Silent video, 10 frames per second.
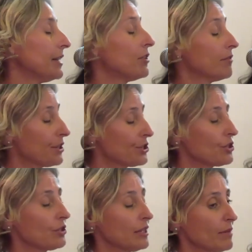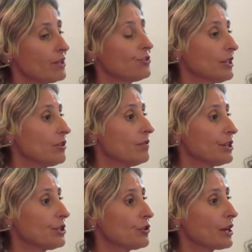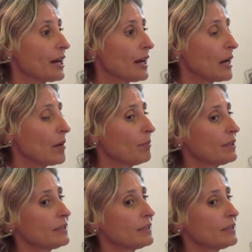innovation, Imagine Innovation Cup,